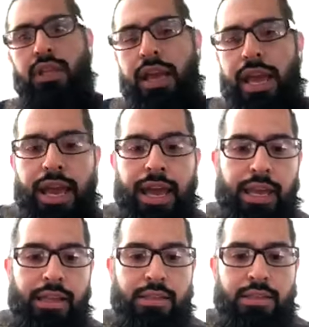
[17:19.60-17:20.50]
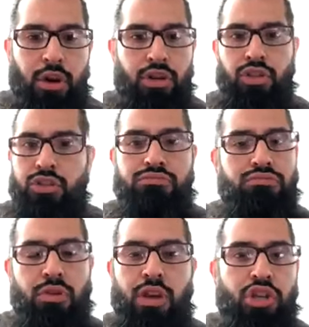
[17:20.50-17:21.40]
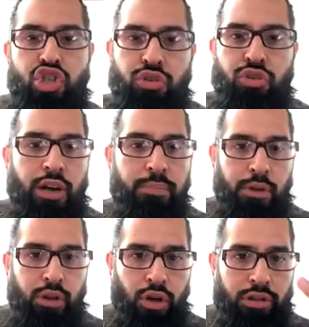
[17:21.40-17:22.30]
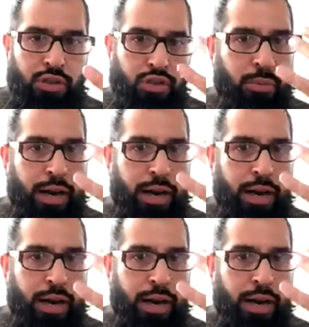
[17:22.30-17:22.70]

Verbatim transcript: and started wow. straight up looked into my